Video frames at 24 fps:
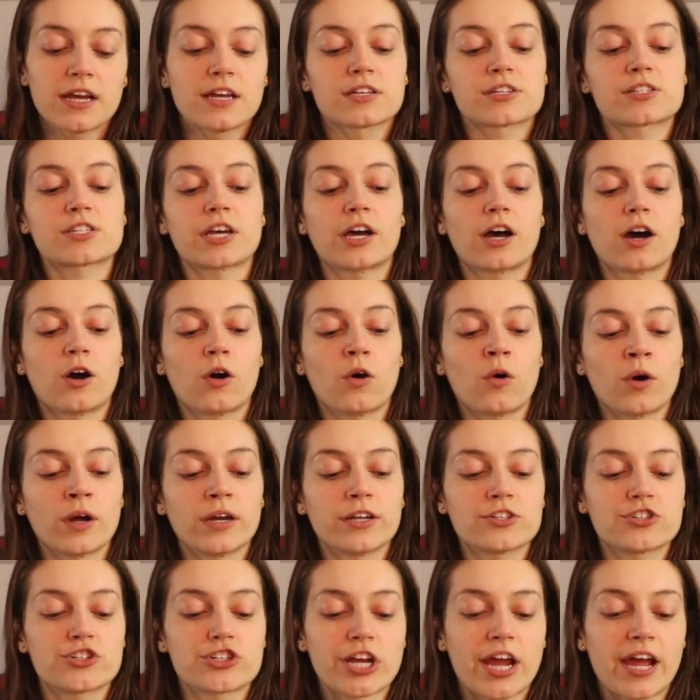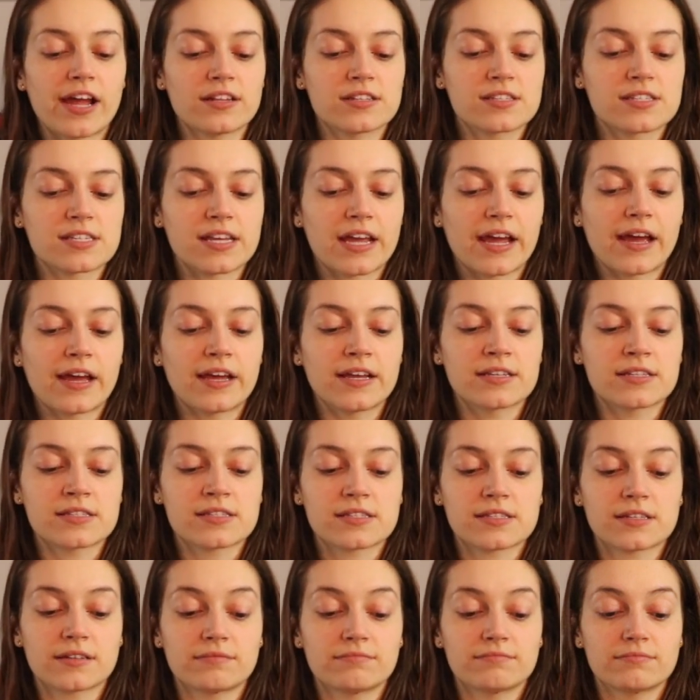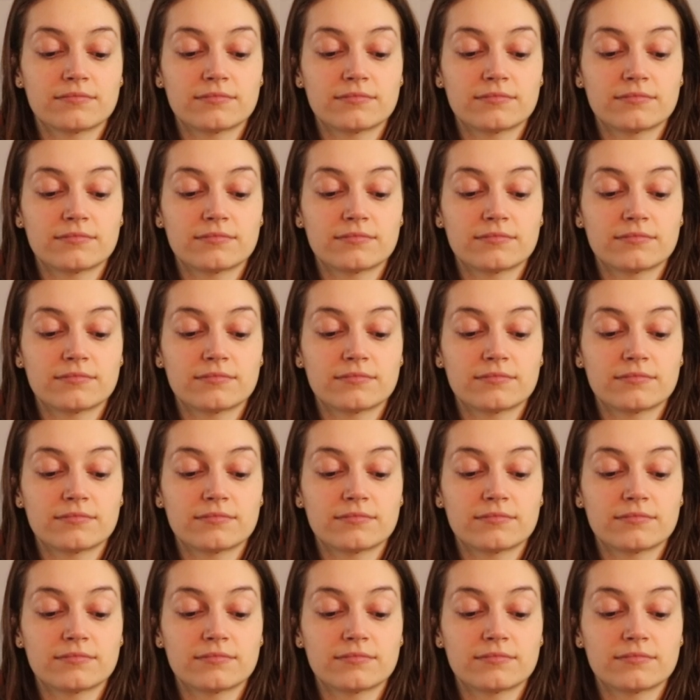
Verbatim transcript: So Jed says